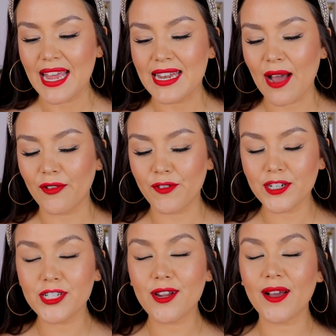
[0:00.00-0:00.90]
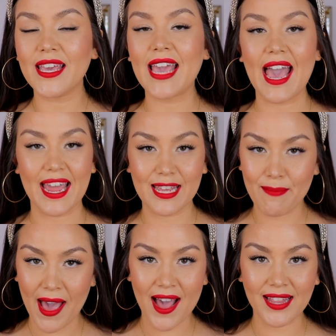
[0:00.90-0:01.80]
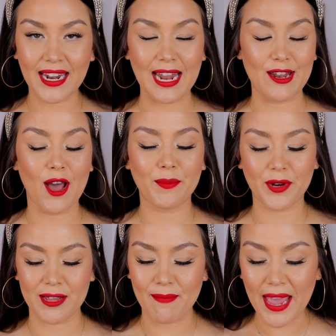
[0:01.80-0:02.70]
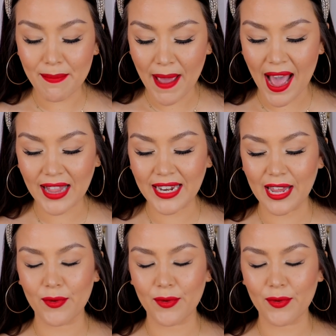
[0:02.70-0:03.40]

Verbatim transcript: Now, if we're just talking any palette and not pre-made palette,